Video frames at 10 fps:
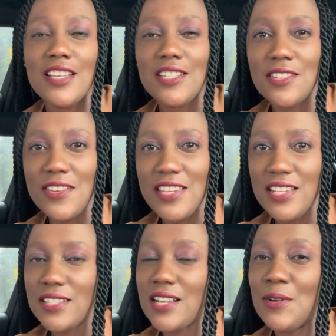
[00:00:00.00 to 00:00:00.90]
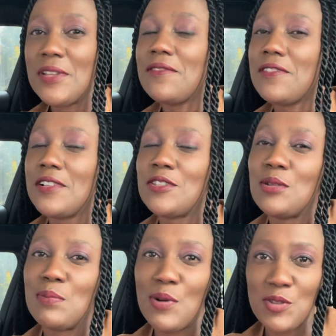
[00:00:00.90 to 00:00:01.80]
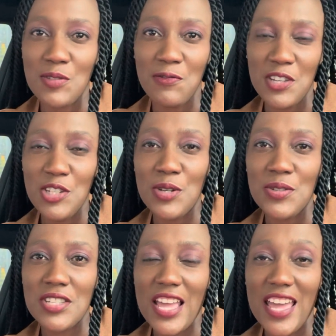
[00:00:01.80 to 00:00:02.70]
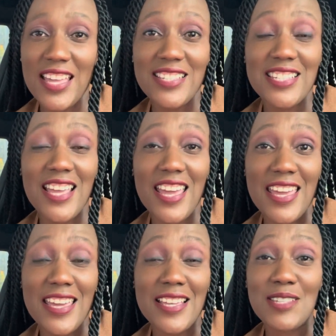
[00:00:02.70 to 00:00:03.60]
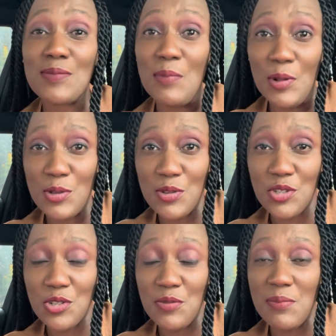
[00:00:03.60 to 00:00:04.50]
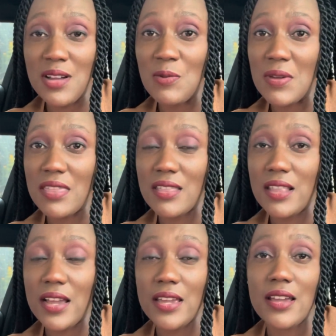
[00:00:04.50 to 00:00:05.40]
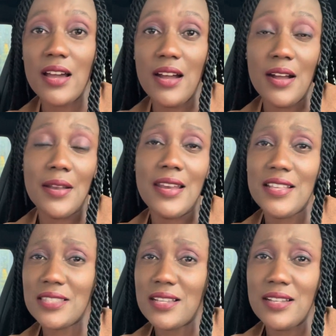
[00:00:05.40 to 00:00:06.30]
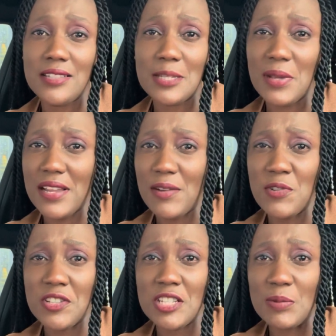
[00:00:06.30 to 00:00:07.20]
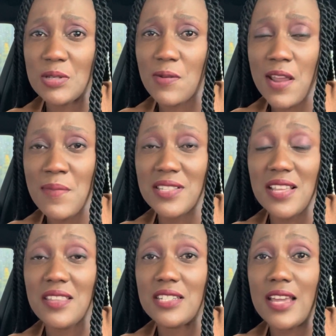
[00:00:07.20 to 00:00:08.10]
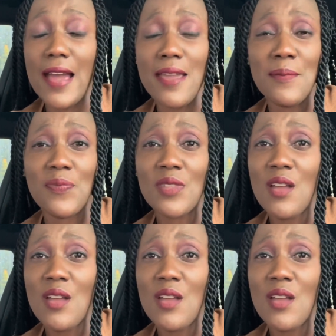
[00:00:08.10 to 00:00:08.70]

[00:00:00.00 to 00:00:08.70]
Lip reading: So here's how it feels to post videos as a small YouTuber with like less than 700 subscribers at the time